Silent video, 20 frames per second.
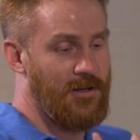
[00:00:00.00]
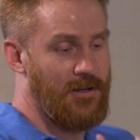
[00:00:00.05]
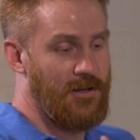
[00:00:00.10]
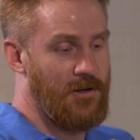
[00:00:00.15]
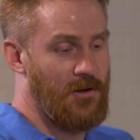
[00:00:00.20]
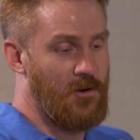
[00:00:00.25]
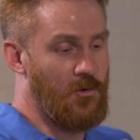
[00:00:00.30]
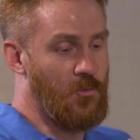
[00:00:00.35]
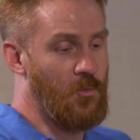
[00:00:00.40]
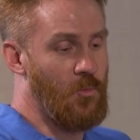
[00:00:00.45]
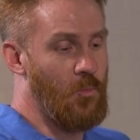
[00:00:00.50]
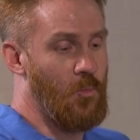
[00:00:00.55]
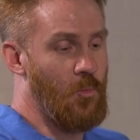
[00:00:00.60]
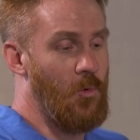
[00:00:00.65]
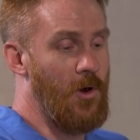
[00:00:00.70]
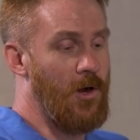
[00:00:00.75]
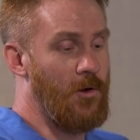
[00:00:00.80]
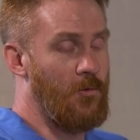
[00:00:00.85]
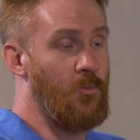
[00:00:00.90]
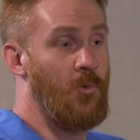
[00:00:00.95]
you know,
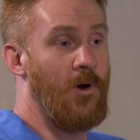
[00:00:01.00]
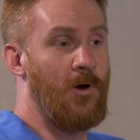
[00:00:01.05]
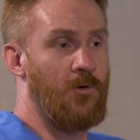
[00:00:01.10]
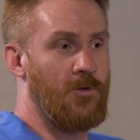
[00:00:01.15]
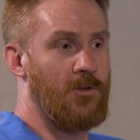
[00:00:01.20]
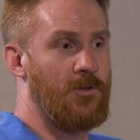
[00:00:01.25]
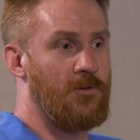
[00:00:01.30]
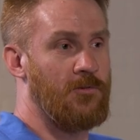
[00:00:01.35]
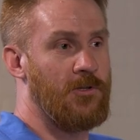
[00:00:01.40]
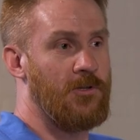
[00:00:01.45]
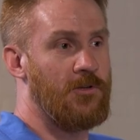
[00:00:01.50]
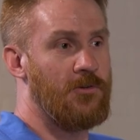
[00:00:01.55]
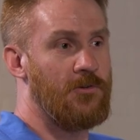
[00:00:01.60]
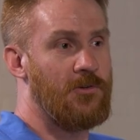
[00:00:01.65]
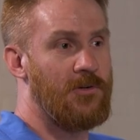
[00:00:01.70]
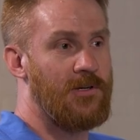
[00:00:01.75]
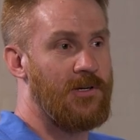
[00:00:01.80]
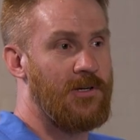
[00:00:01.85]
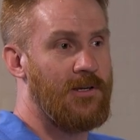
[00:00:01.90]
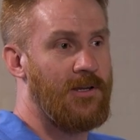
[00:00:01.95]
what won't you
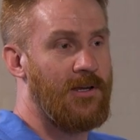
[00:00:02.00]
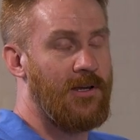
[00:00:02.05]
do?